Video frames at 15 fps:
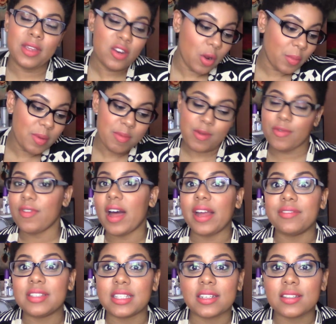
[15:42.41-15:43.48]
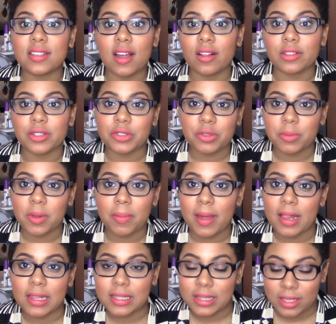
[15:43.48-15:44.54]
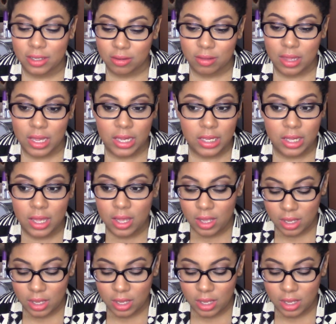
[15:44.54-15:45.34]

you know, maybe 5, 6 colors from the palette that you like,